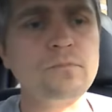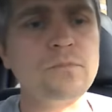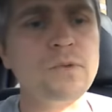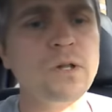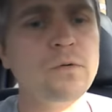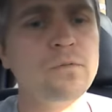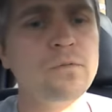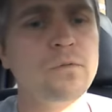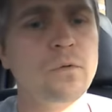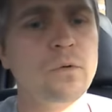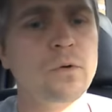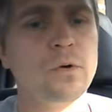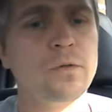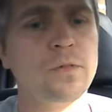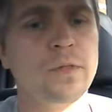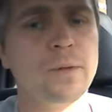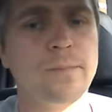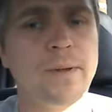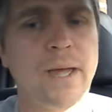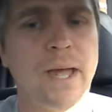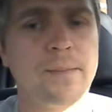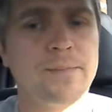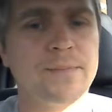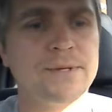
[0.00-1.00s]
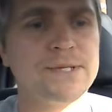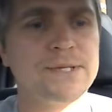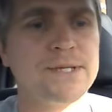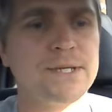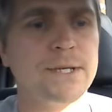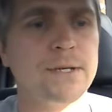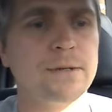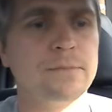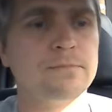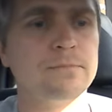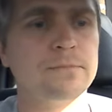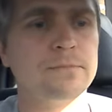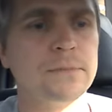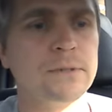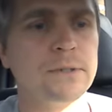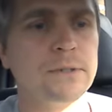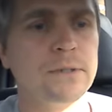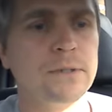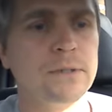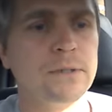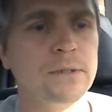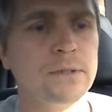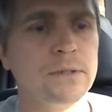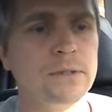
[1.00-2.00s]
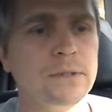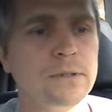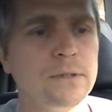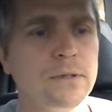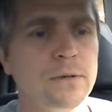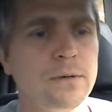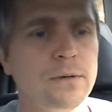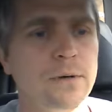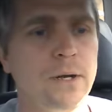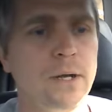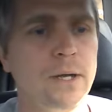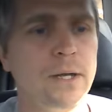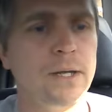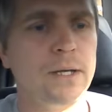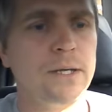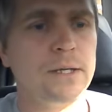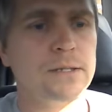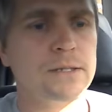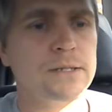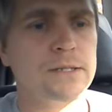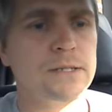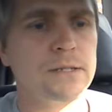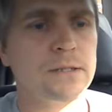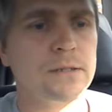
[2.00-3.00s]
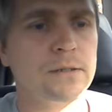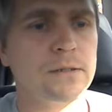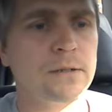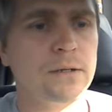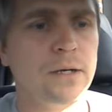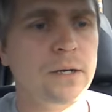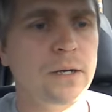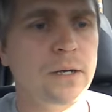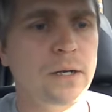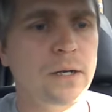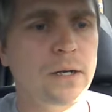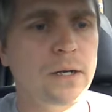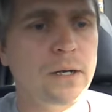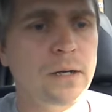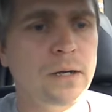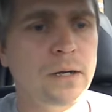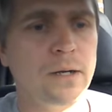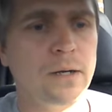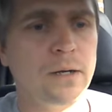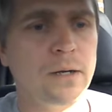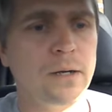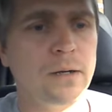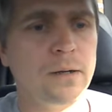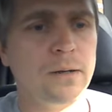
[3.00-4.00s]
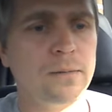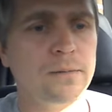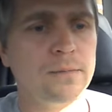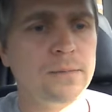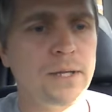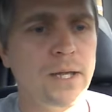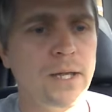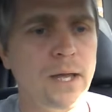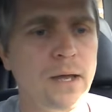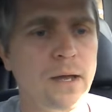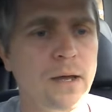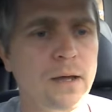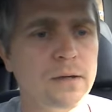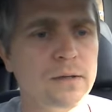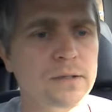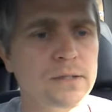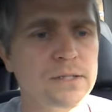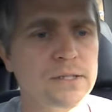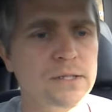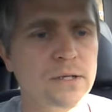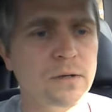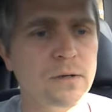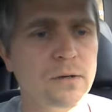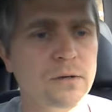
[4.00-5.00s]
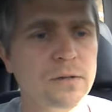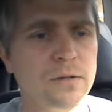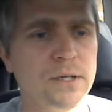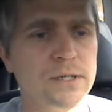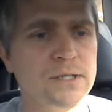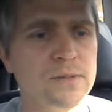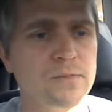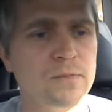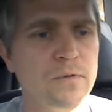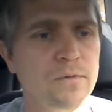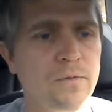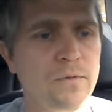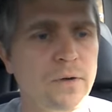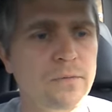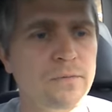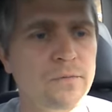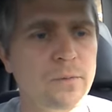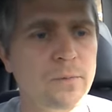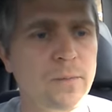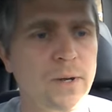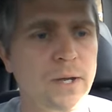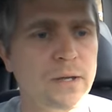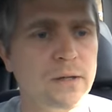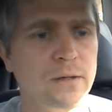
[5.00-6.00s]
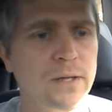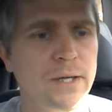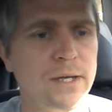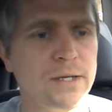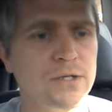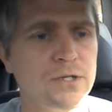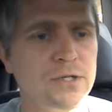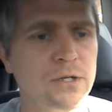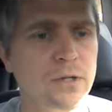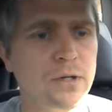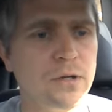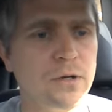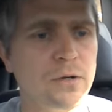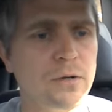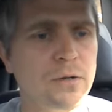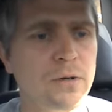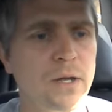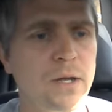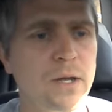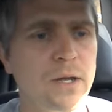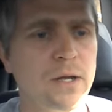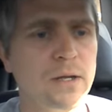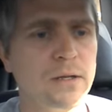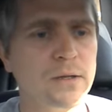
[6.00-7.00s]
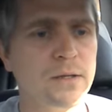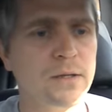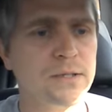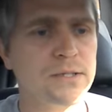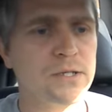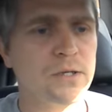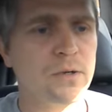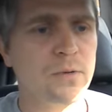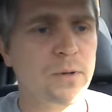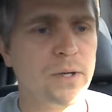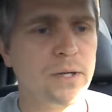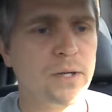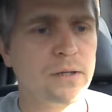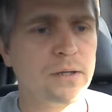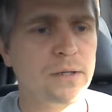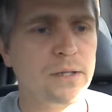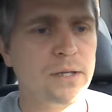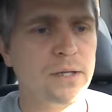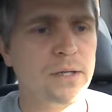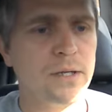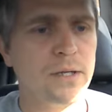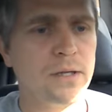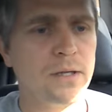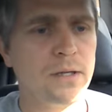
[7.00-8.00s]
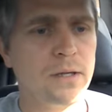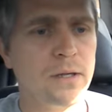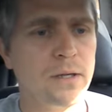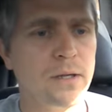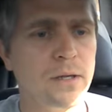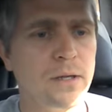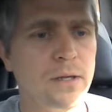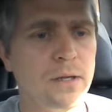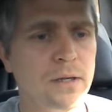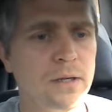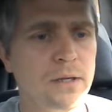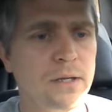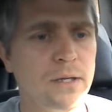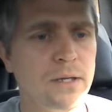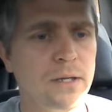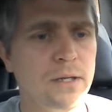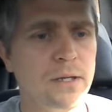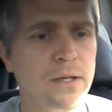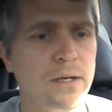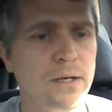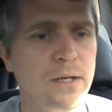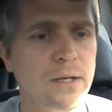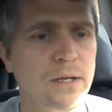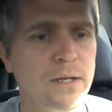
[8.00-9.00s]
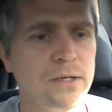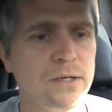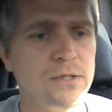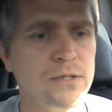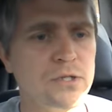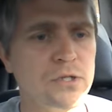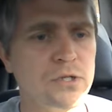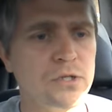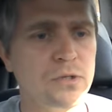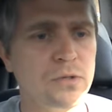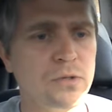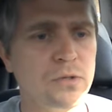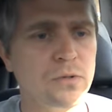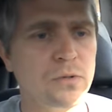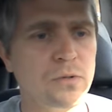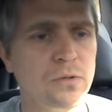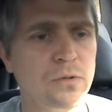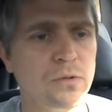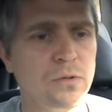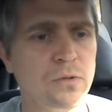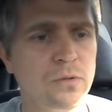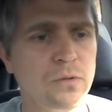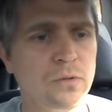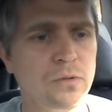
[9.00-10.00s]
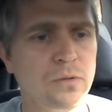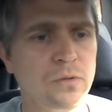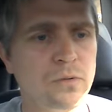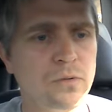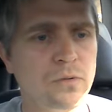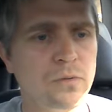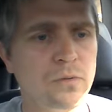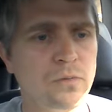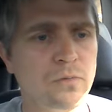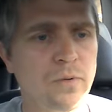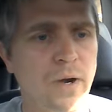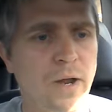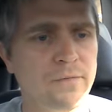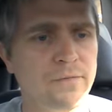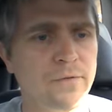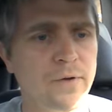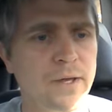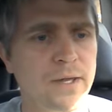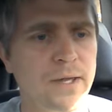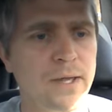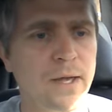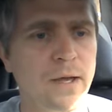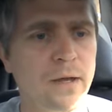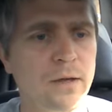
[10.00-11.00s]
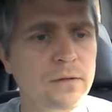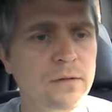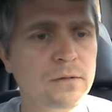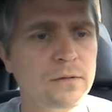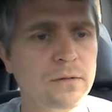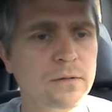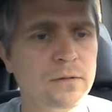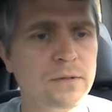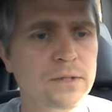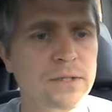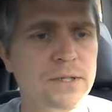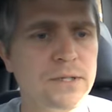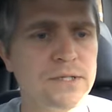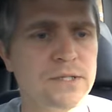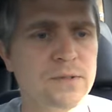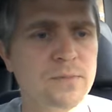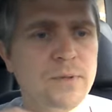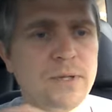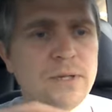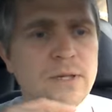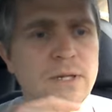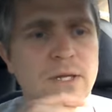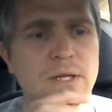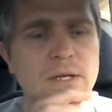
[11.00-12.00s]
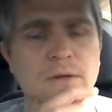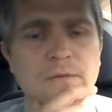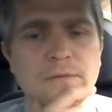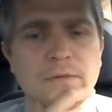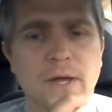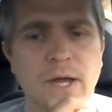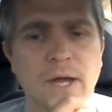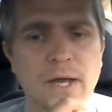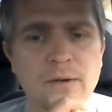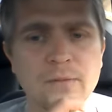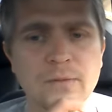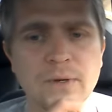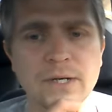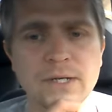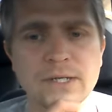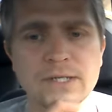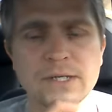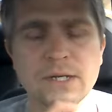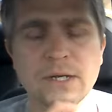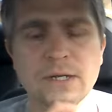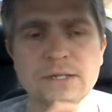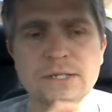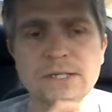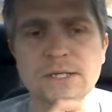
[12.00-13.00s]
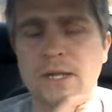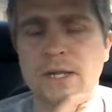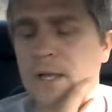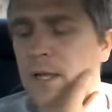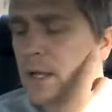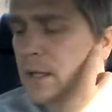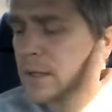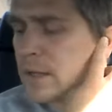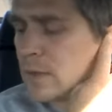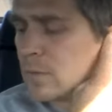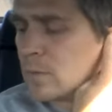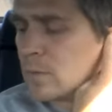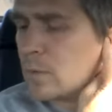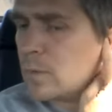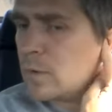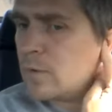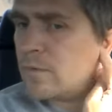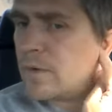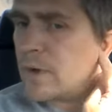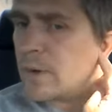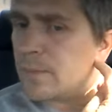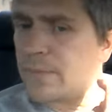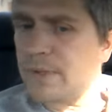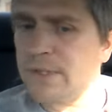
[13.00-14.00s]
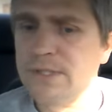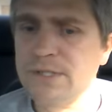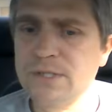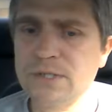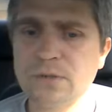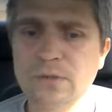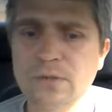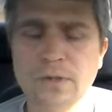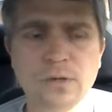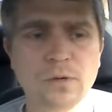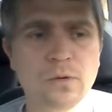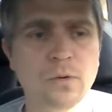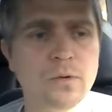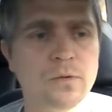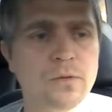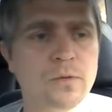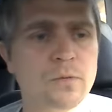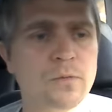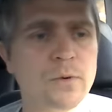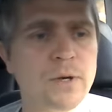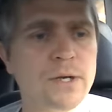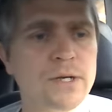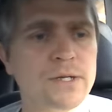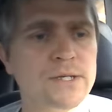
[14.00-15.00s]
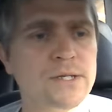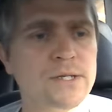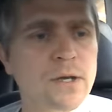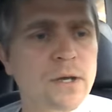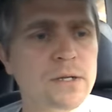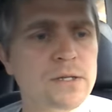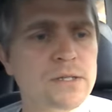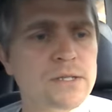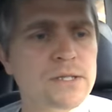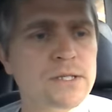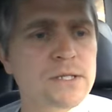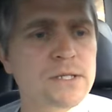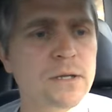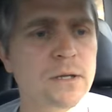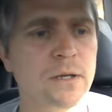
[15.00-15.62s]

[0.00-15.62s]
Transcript: for the papacy. All right. Yeah, so let's move on from Michelangelo. Let's quickly get into Raphael, and this will be the end of the High Renaissance. Then we'll move up into the Northern Renaissance.